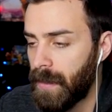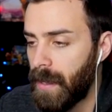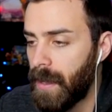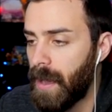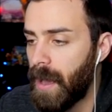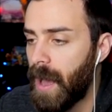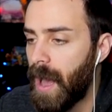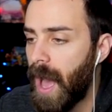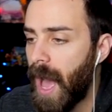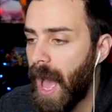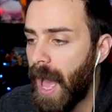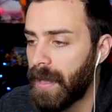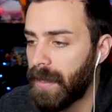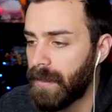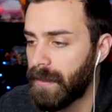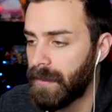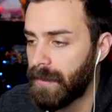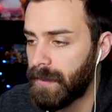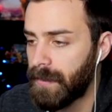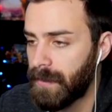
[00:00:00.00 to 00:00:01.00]
Ah.
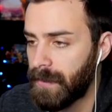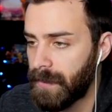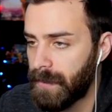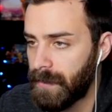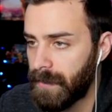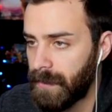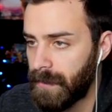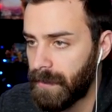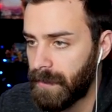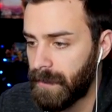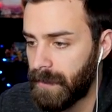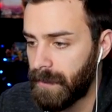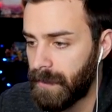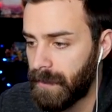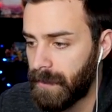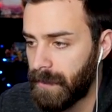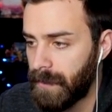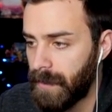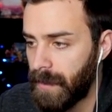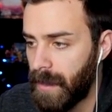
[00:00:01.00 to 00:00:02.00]

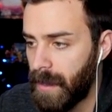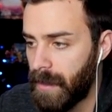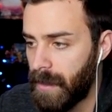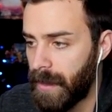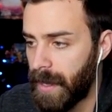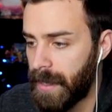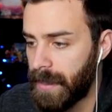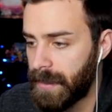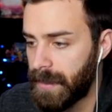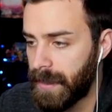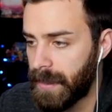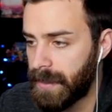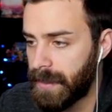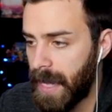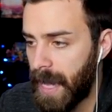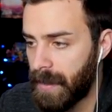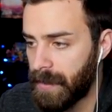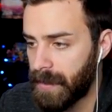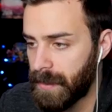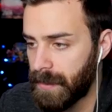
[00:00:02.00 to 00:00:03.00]
All right,
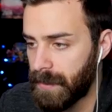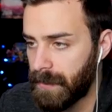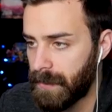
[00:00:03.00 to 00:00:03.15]
6,000.